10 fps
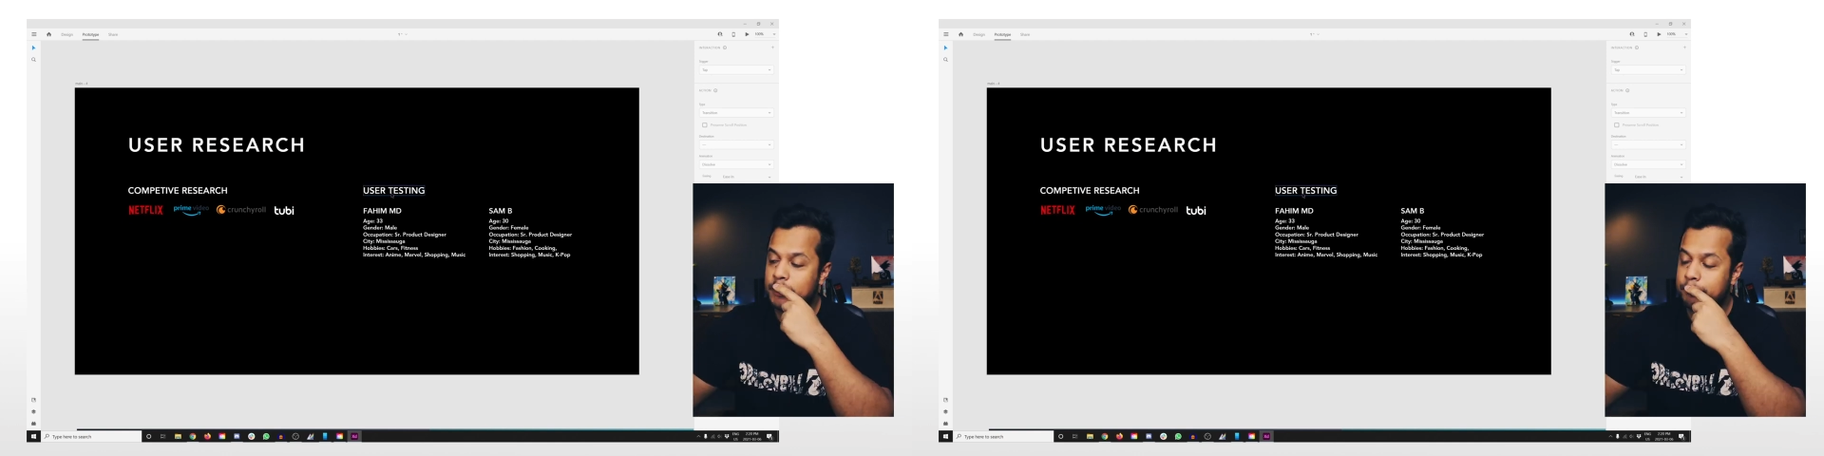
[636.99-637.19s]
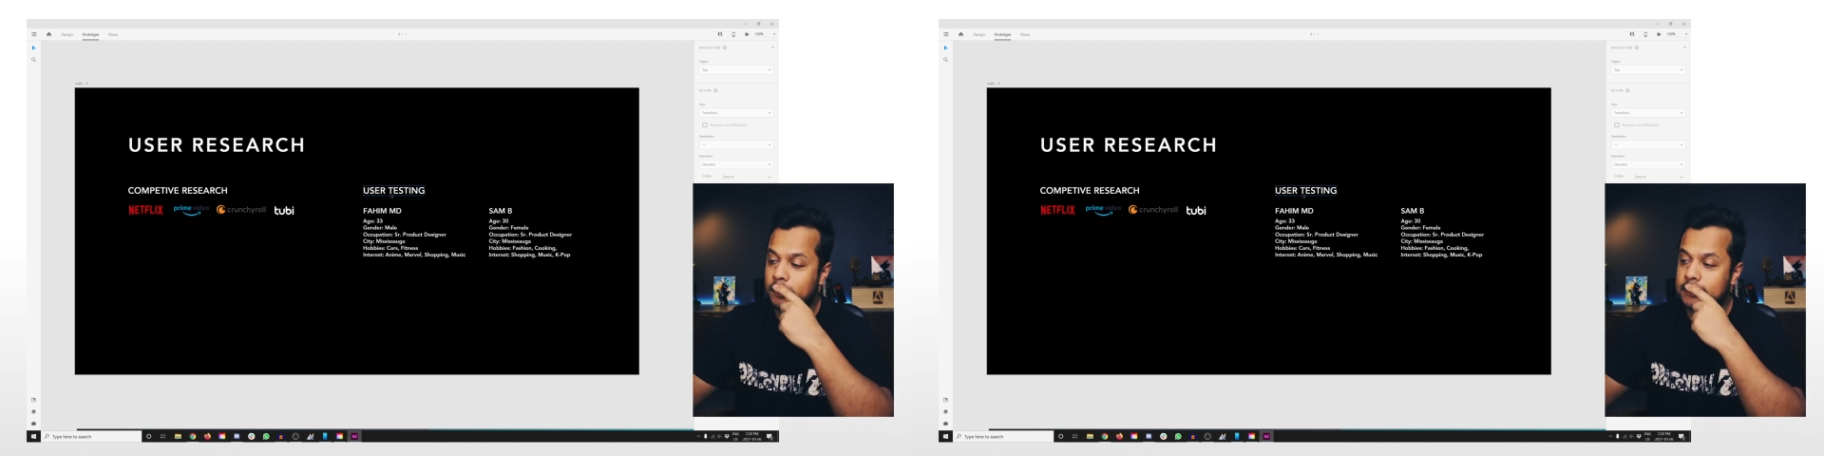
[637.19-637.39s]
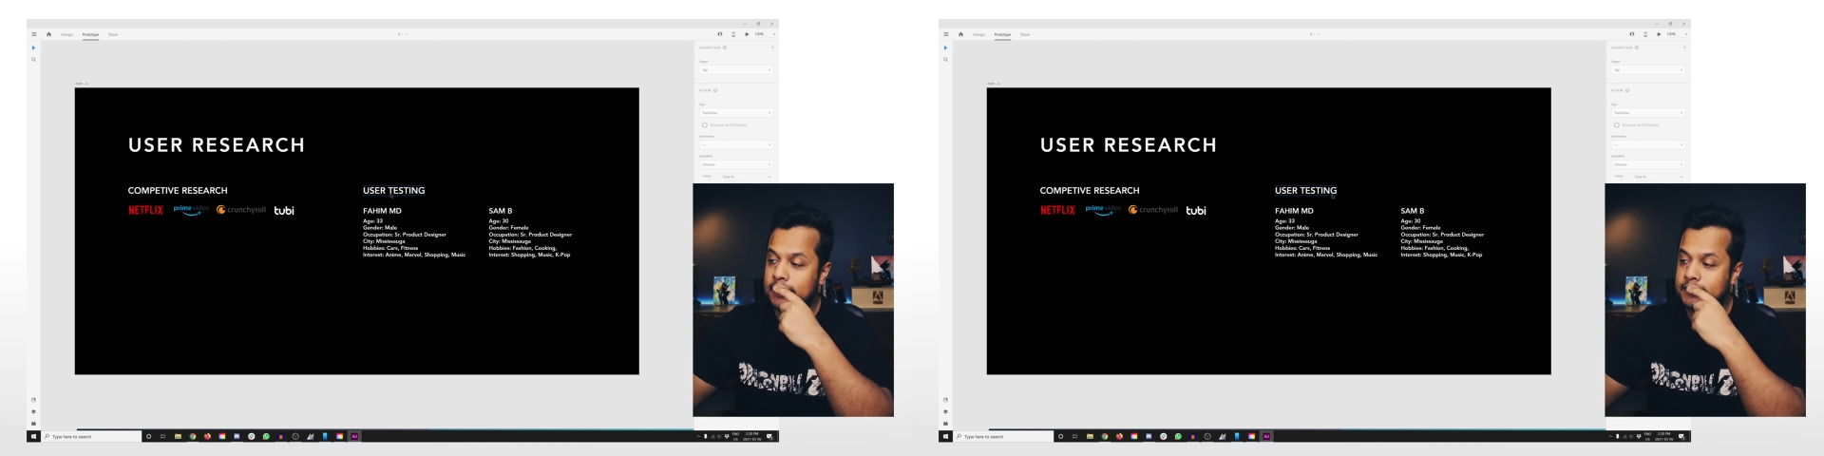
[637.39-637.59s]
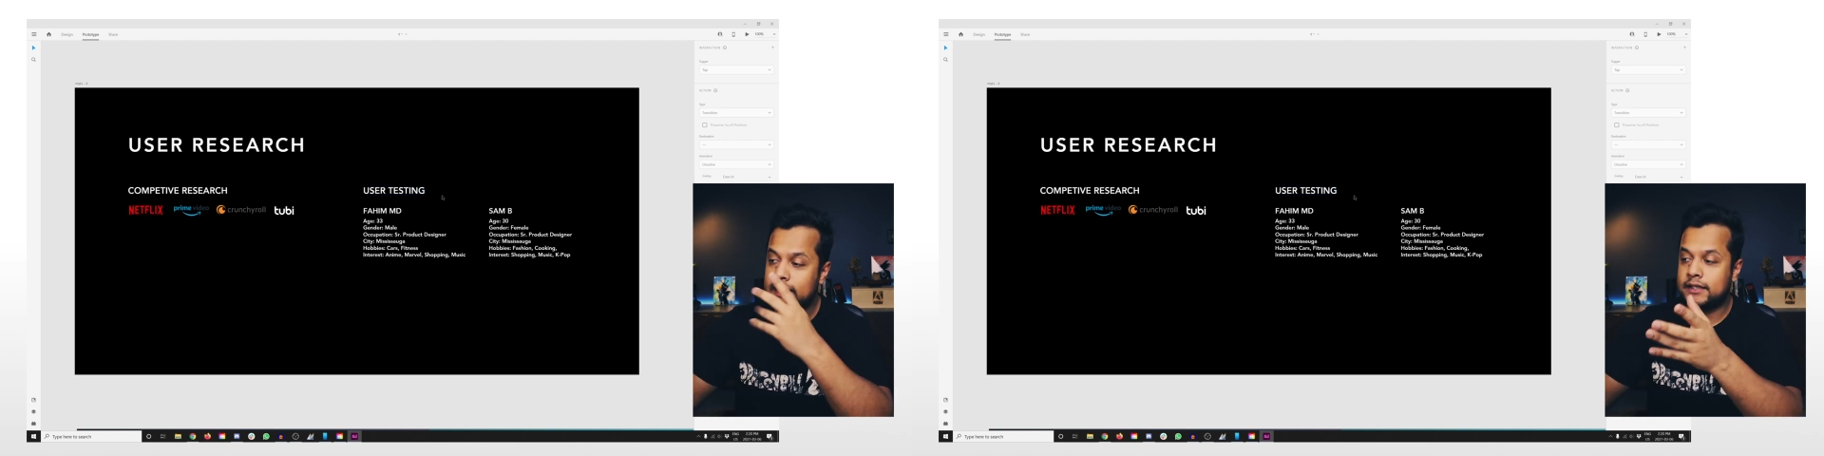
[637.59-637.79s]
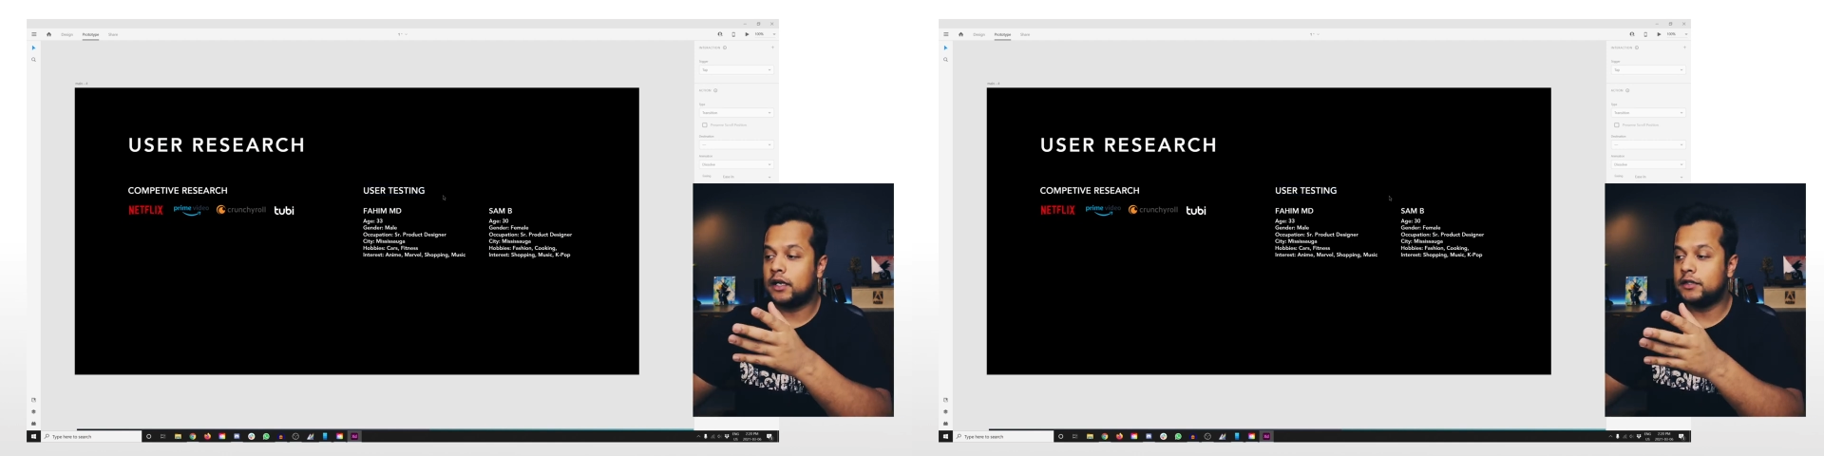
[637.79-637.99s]
People that
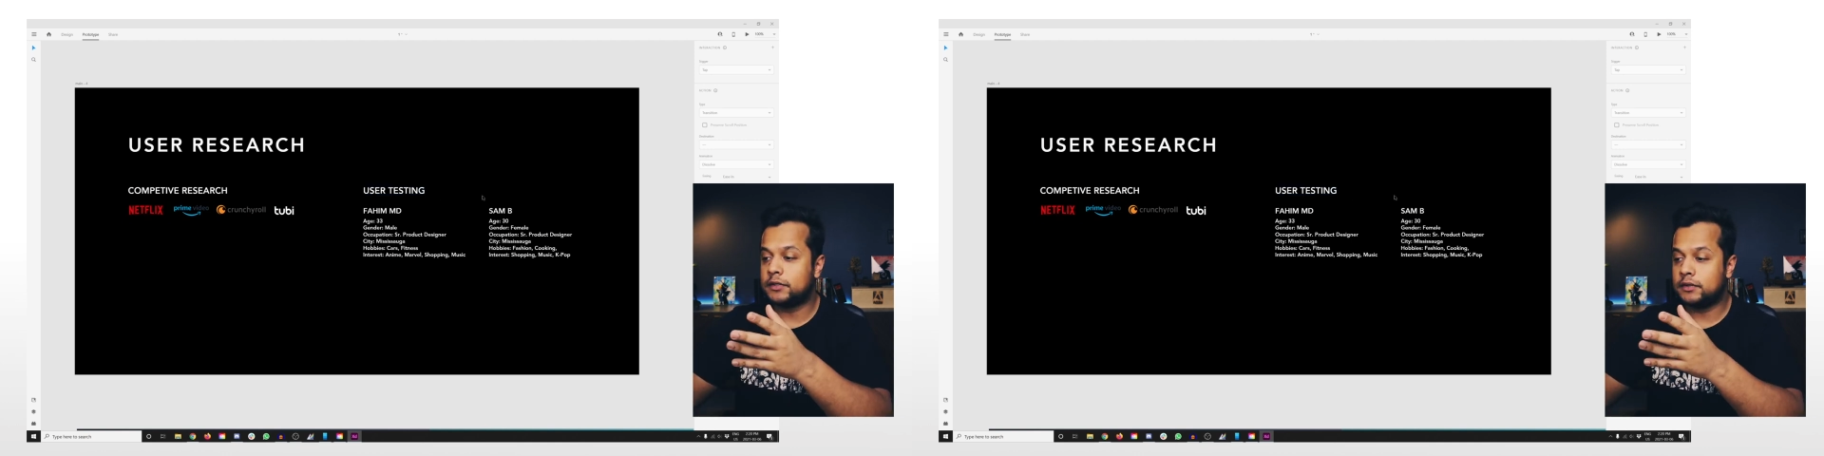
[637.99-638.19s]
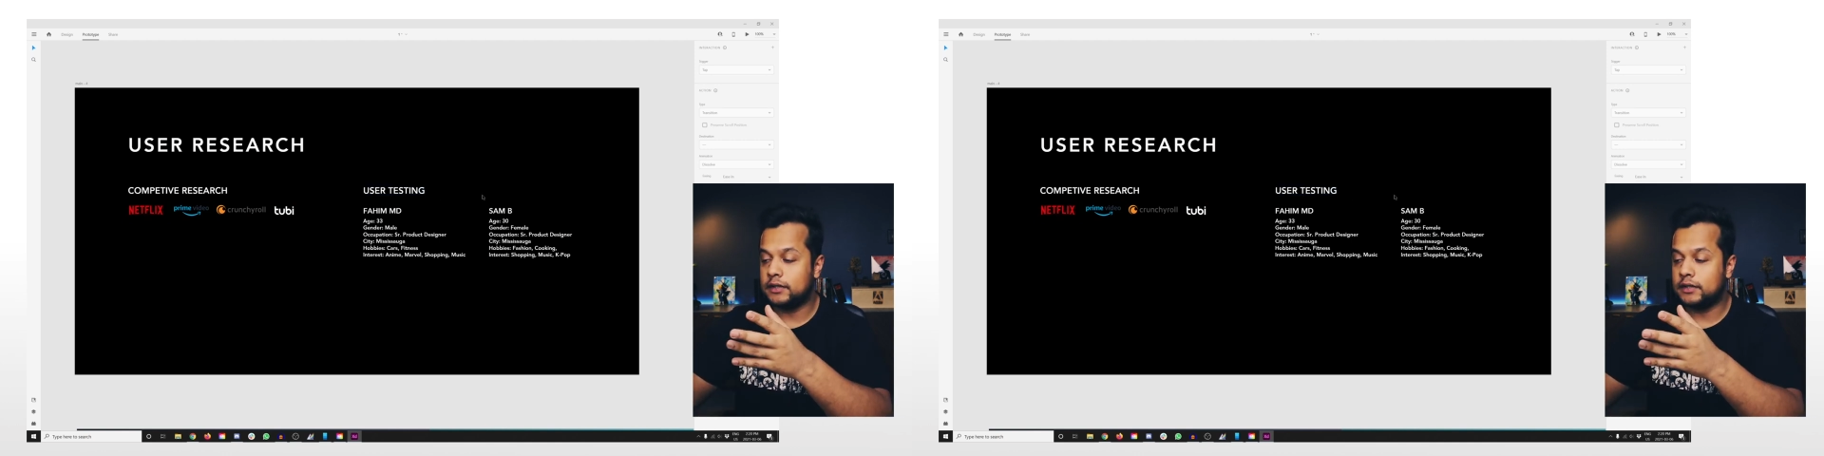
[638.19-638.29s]
tested out